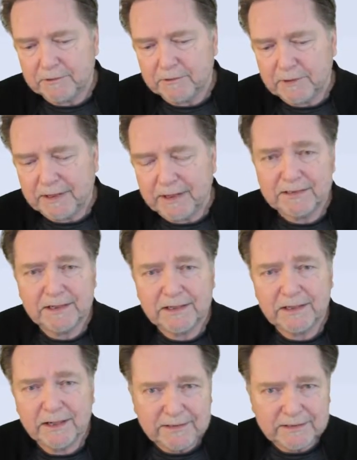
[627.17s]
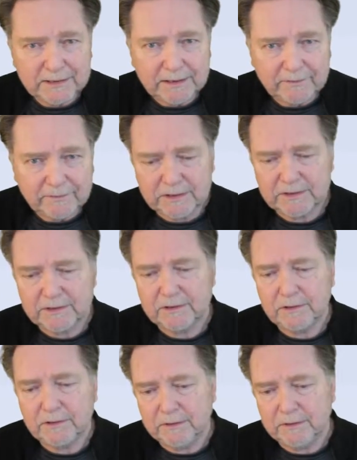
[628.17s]
create a science out of this
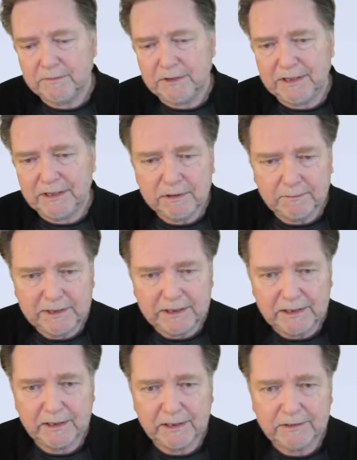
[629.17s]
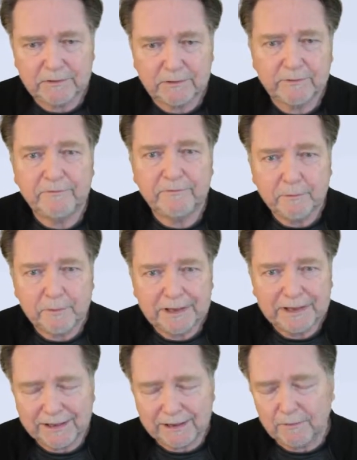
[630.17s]
so that it can be implemented in a sort of
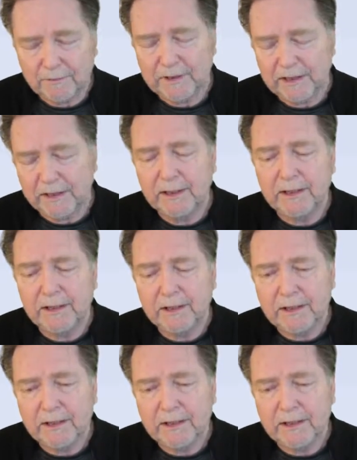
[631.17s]
formulaic way,